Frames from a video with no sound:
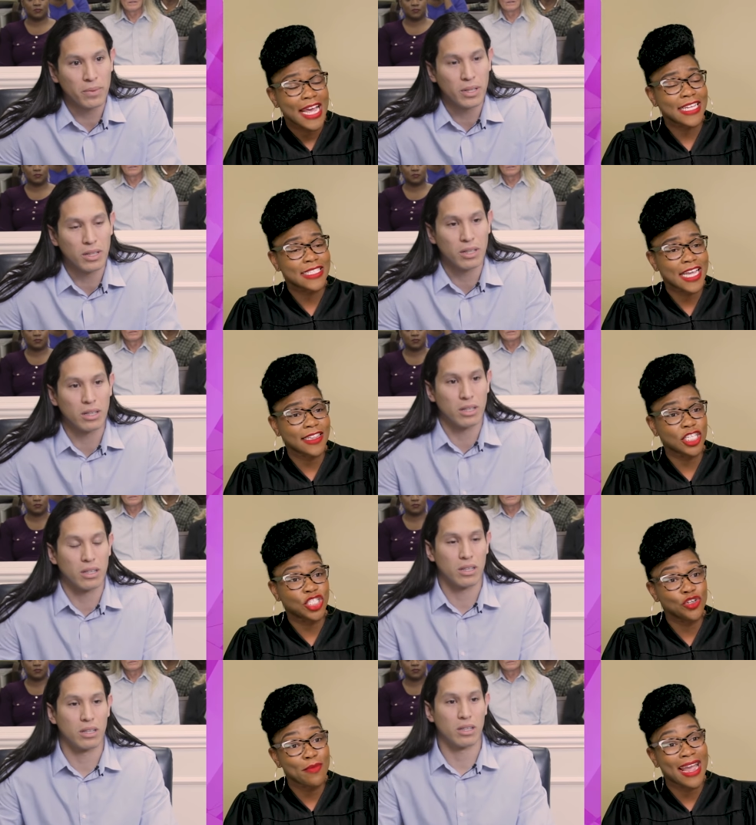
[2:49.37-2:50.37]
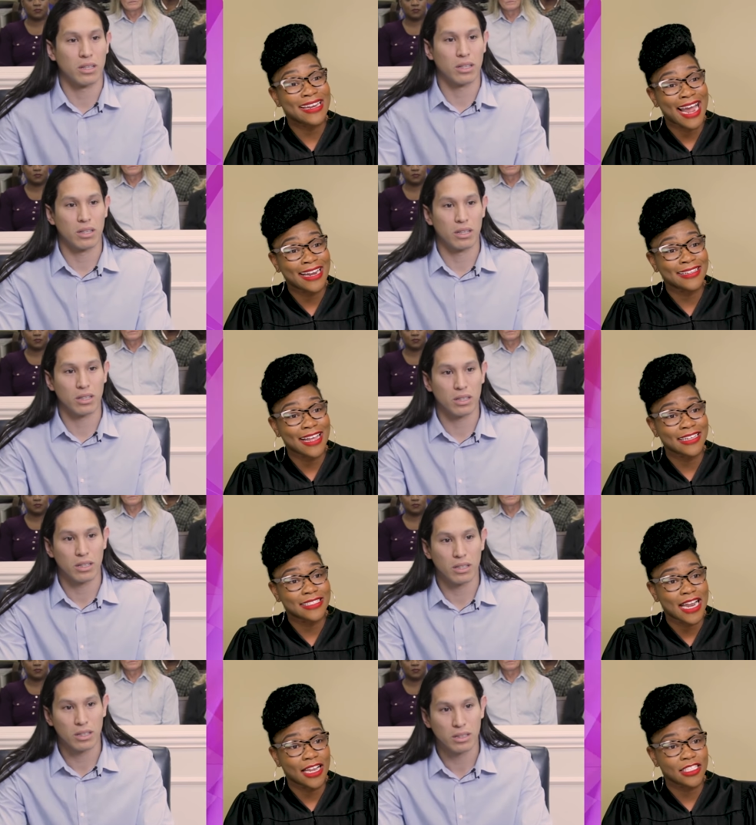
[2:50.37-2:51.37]
Speaker 1: and said that you made
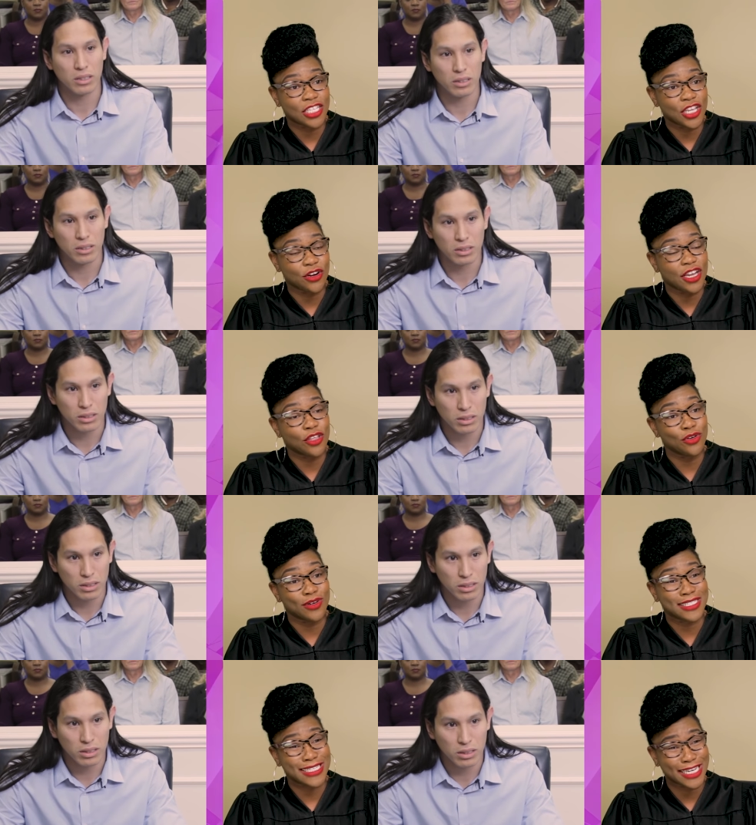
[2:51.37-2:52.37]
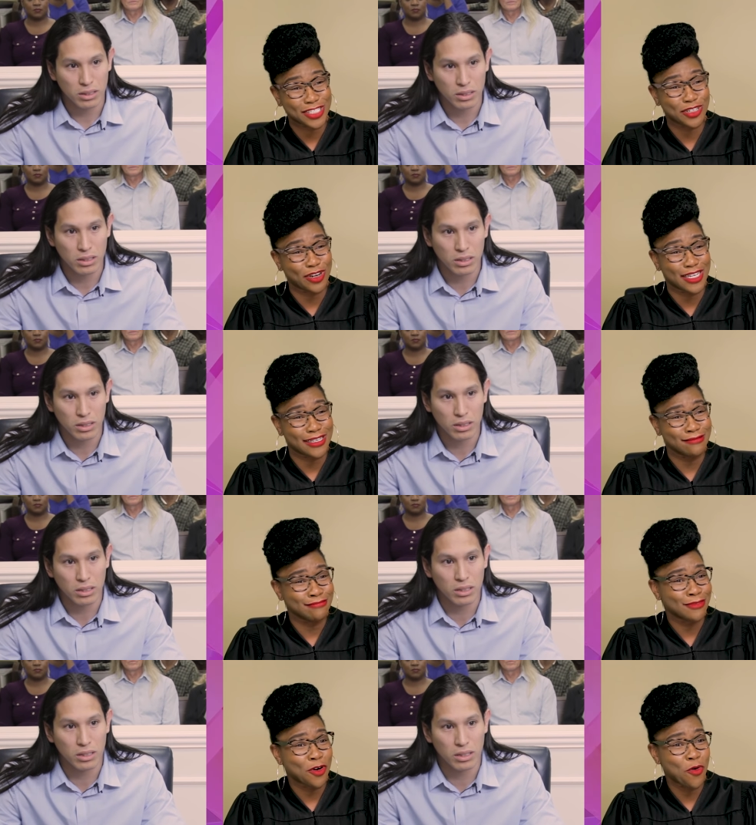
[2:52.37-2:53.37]
$90,000 a year and you intentionally
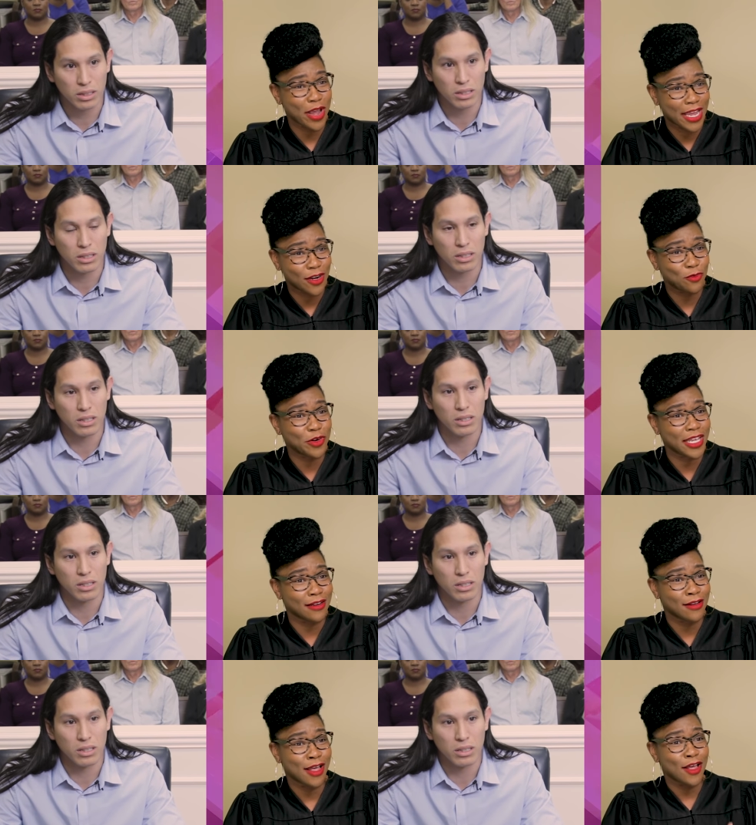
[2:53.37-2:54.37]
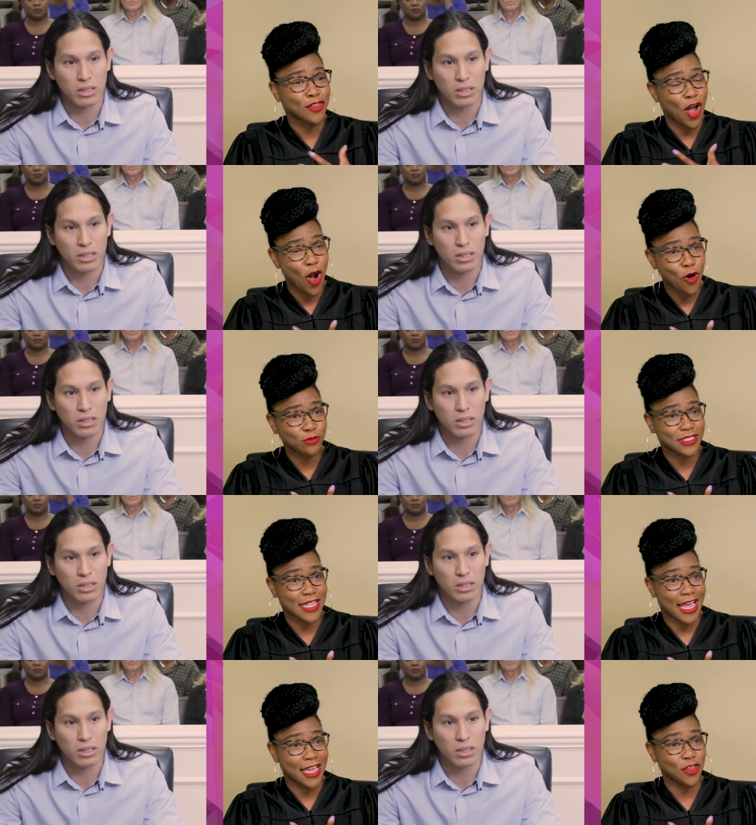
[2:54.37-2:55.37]
quit with the hopes
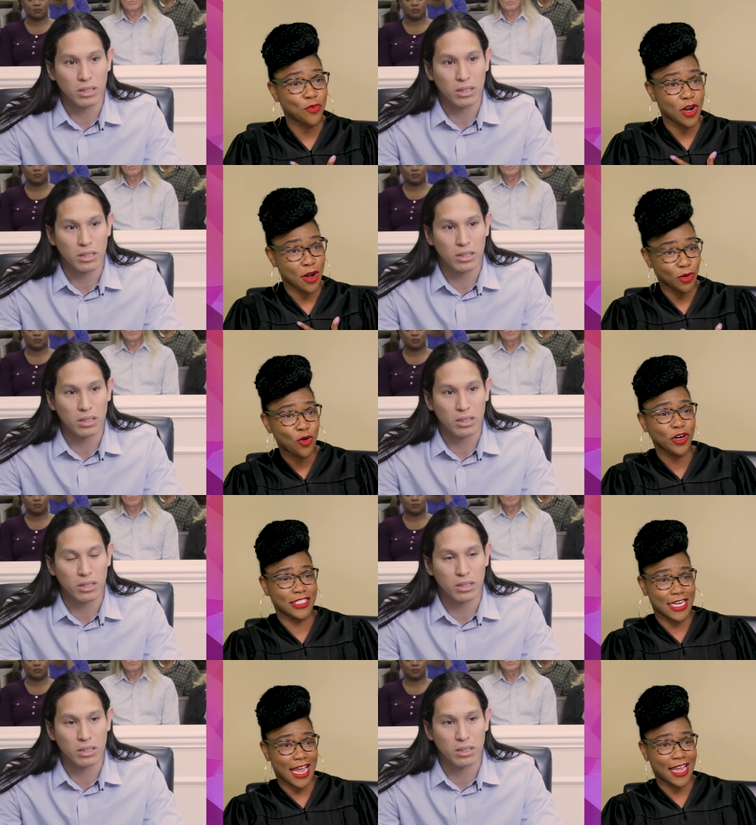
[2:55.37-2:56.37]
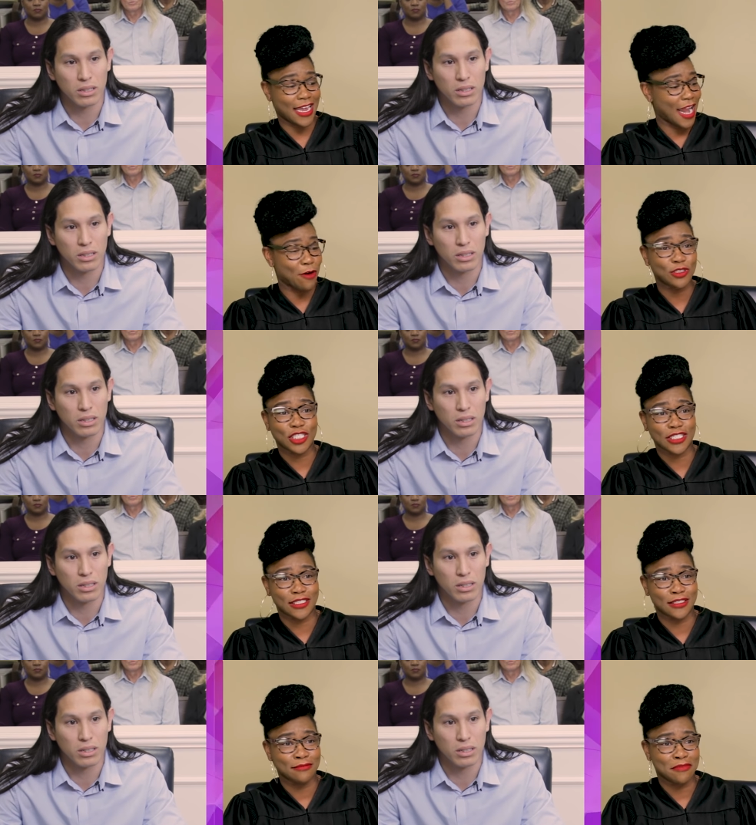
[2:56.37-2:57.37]
that you would come to court today and I would
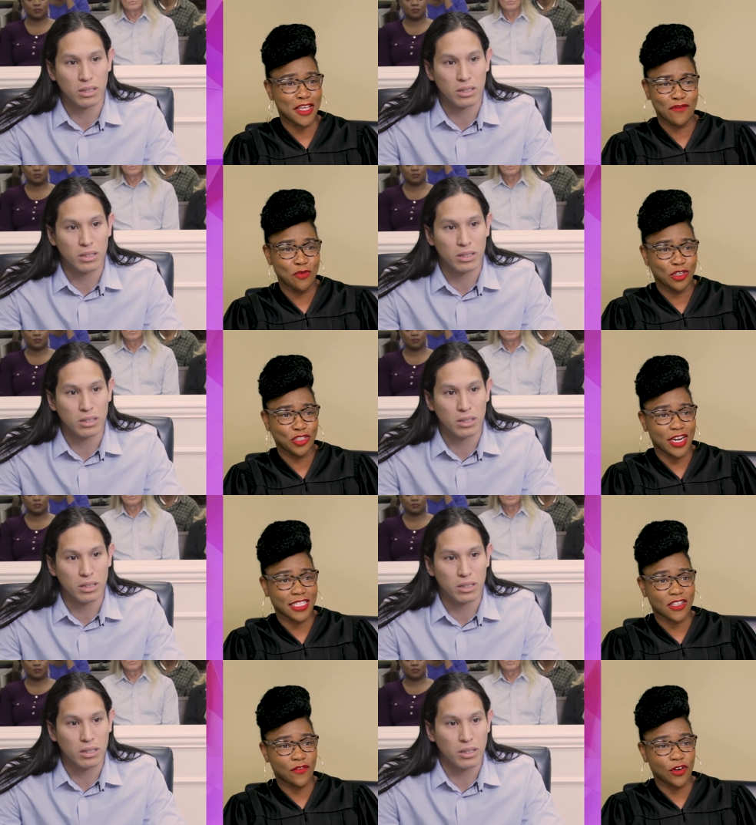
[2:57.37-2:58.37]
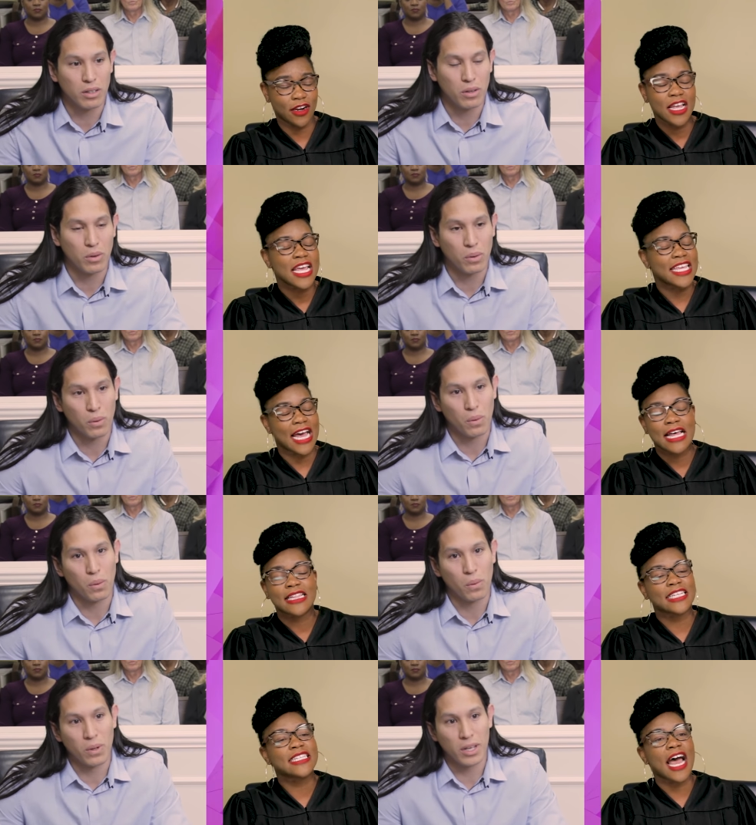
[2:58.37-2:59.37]
just give you what you're asking for. Yeah,
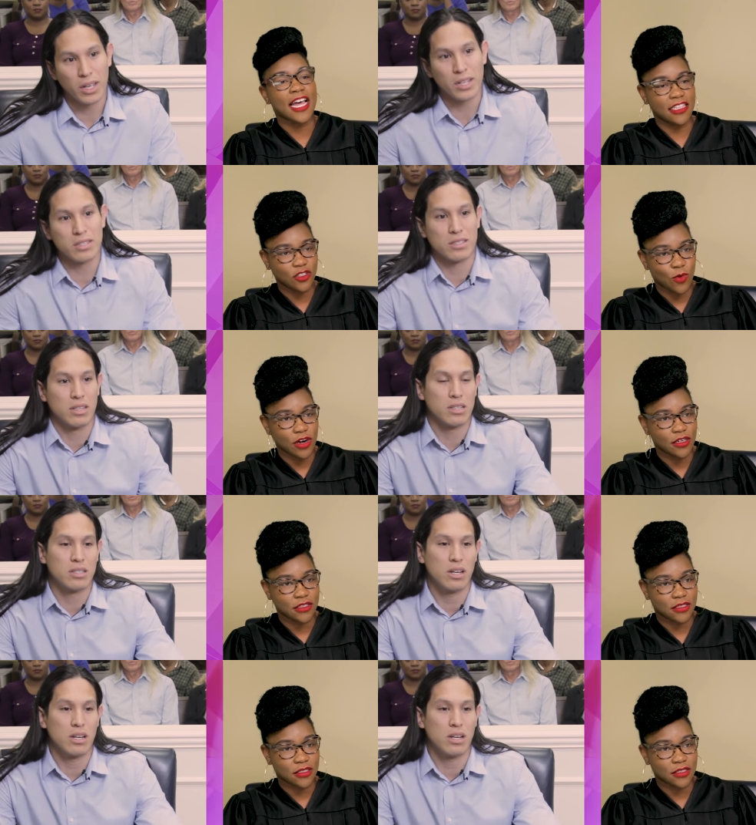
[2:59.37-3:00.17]
that's not how this it's, works. It's